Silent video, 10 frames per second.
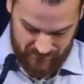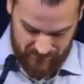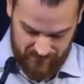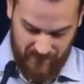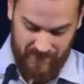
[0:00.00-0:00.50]

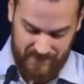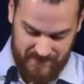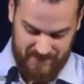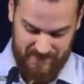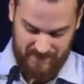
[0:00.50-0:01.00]
Not
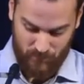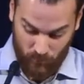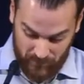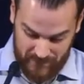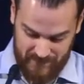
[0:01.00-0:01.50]

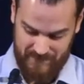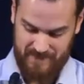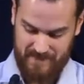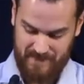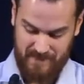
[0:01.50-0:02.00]
worried
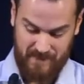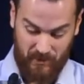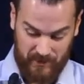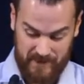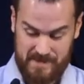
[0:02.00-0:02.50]
that
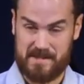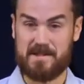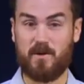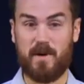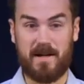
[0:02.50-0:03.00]
our kids
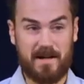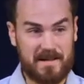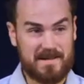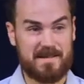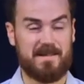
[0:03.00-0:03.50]
disobey
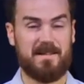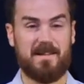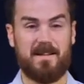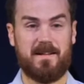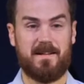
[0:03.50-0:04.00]
us,
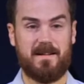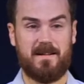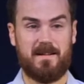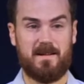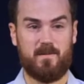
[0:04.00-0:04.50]

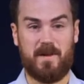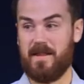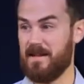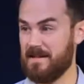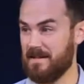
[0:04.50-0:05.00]
but that
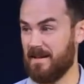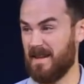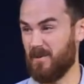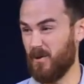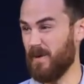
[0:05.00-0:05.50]
they, that they
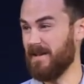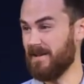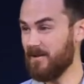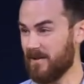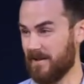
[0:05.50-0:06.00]
would obey the
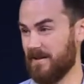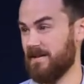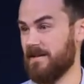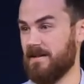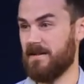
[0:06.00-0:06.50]
Lord.
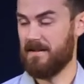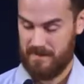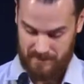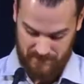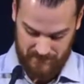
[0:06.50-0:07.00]

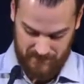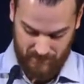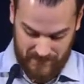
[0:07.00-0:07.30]
Right?